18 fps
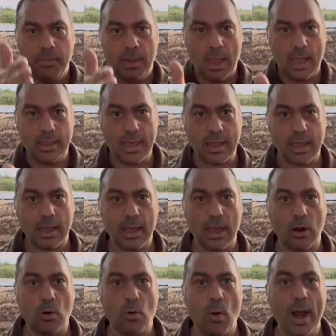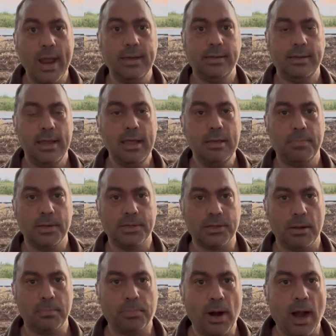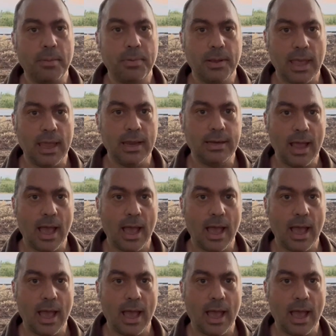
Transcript: and they can get quite deep as they propagate